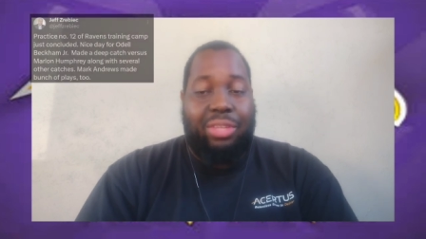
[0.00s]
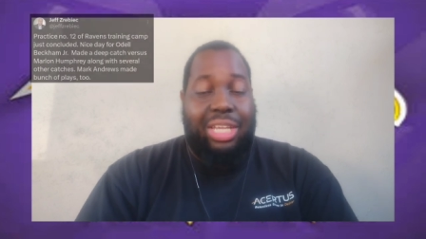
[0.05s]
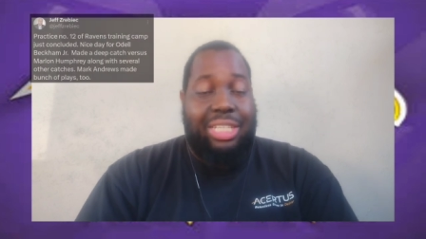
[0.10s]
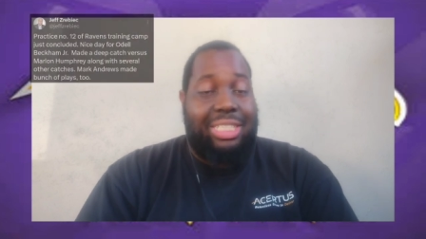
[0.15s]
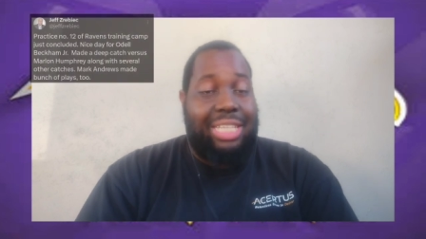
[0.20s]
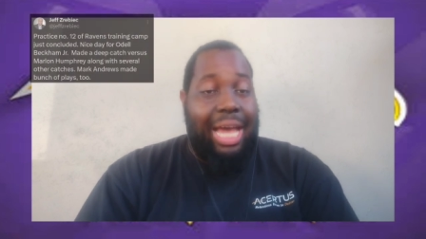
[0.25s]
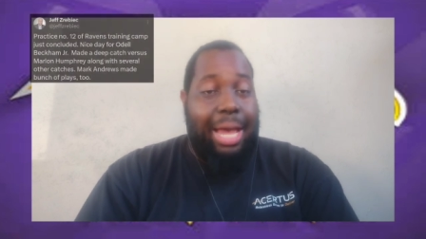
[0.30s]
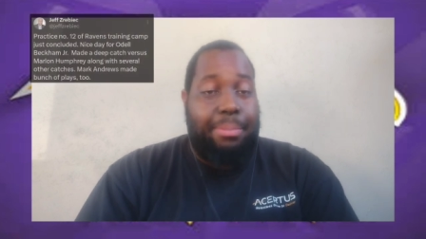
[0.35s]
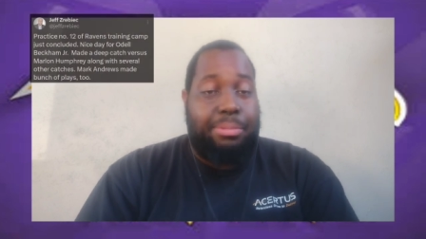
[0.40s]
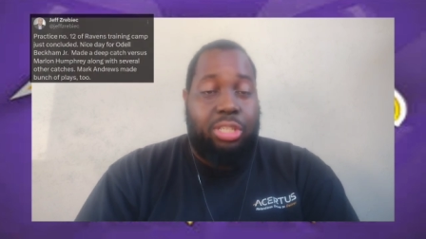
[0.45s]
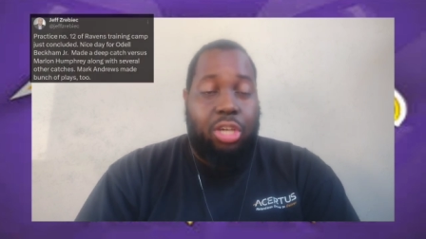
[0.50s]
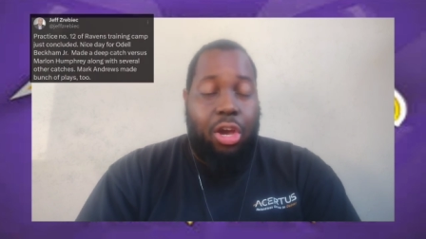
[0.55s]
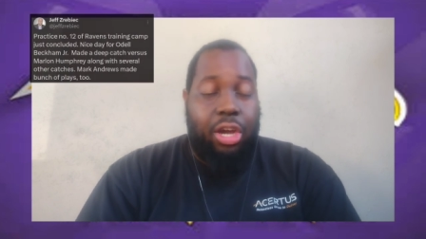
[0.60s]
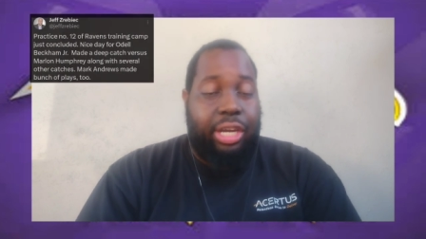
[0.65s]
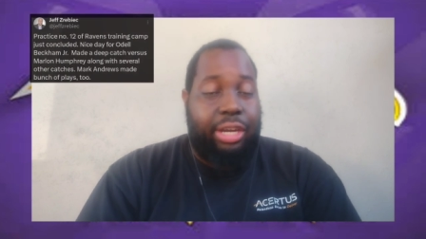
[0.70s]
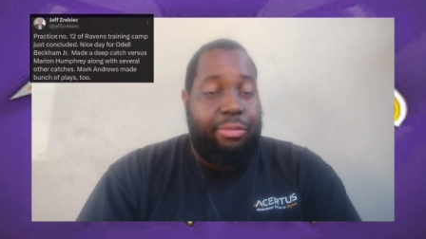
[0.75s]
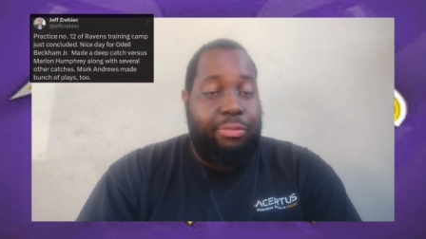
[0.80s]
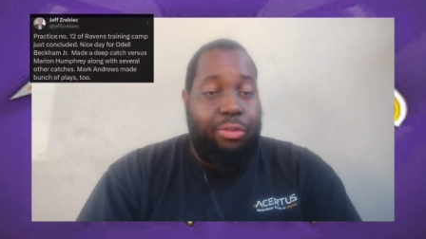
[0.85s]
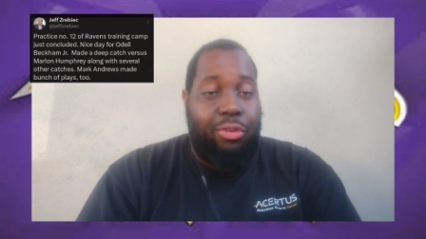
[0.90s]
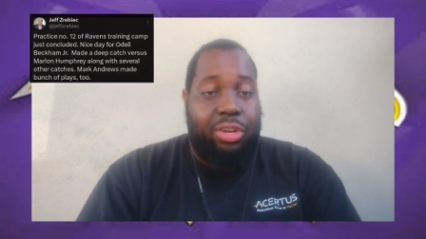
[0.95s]
a top
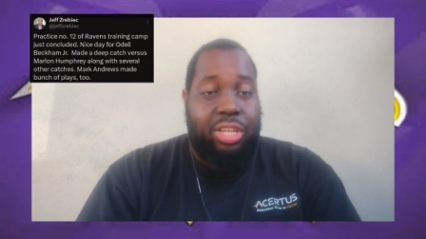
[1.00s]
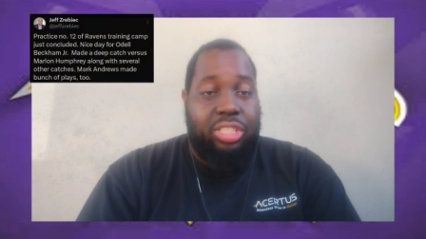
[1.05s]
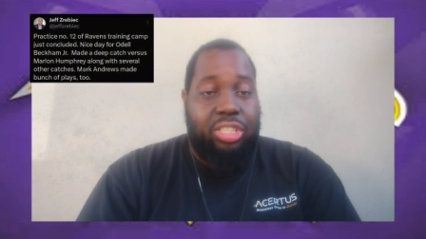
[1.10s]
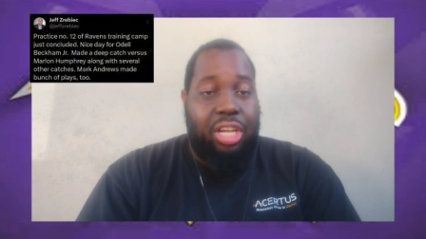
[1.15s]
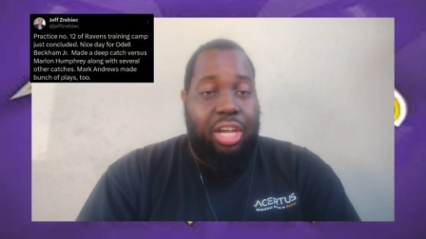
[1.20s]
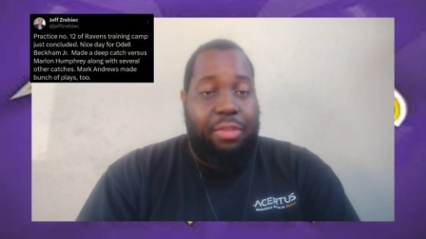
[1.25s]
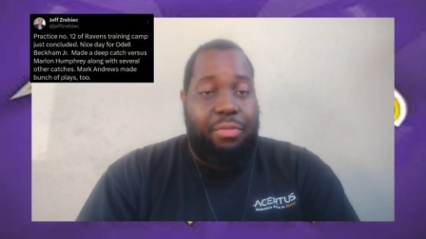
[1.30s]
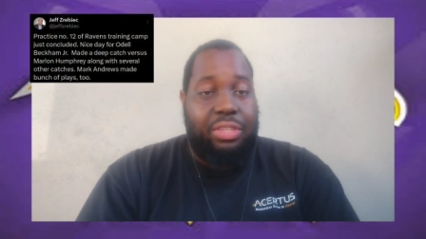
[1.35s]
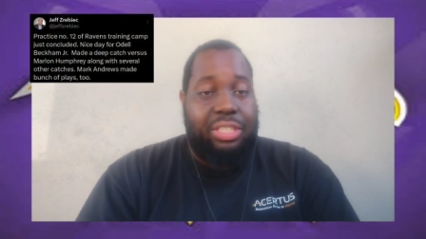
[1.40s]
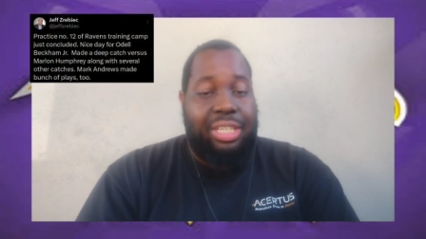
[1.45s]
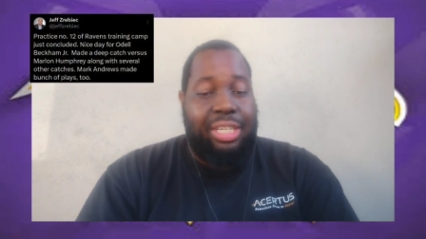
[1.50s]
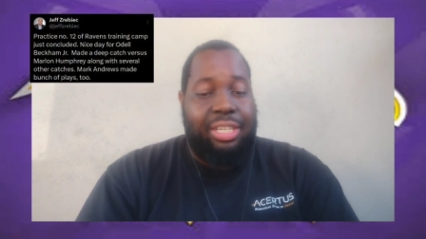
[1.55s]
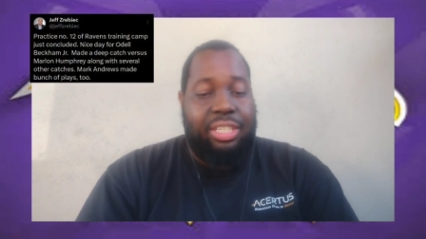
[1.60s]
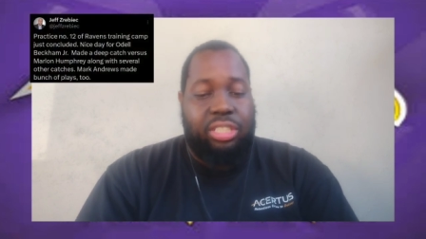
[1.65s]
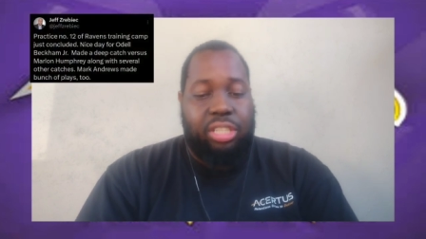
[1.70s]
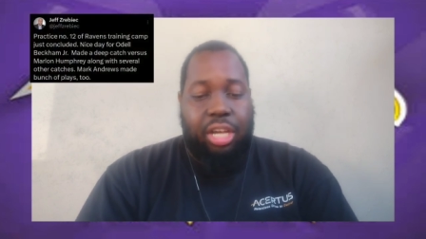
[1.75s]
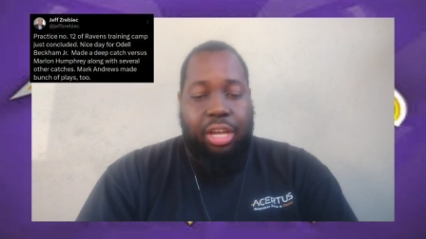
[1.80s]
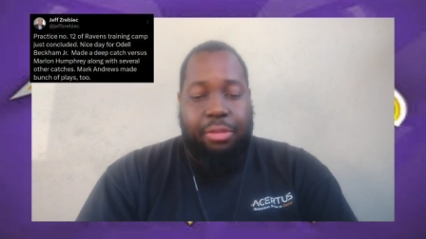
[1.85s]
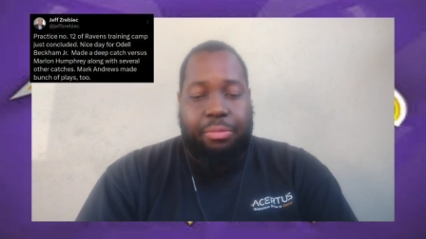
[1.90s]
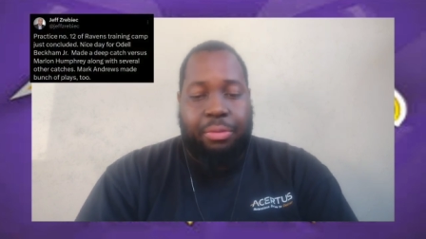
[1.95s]
target for this offense, in
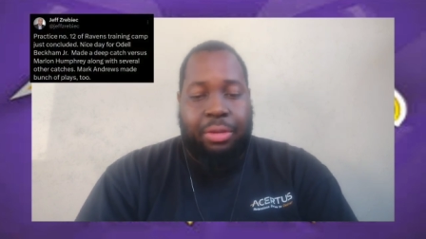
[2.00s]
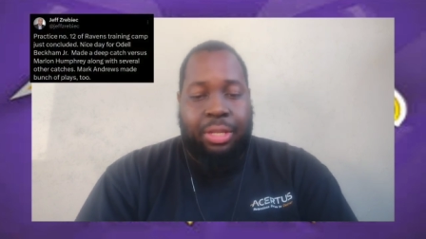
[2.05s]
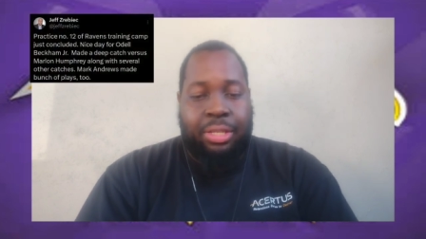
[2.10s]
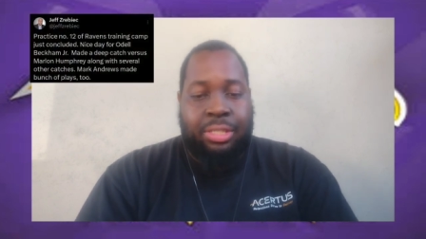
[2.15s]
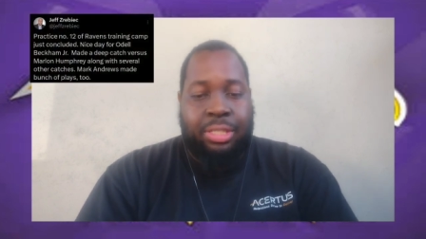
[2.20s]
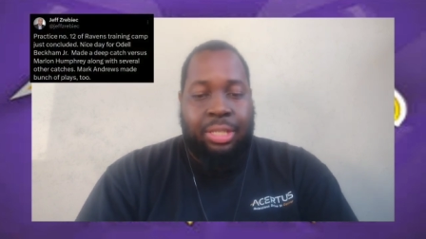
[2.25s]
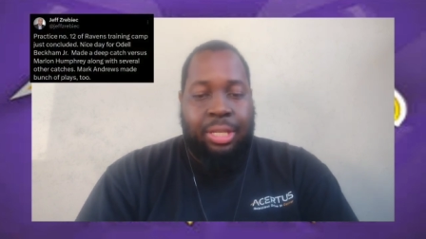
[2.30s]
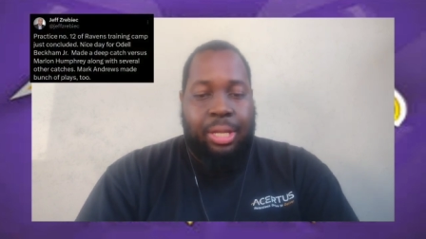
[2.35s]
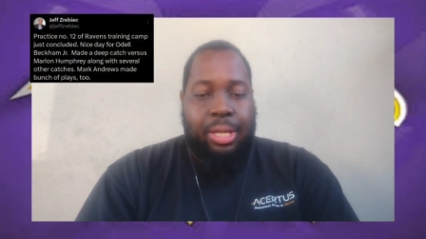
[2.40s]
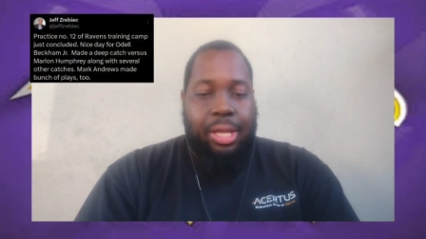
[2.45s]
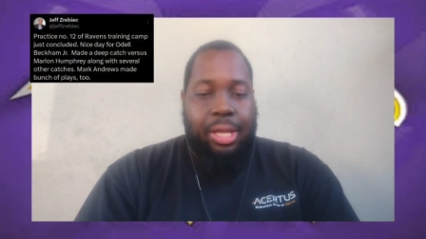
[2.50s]
this offense.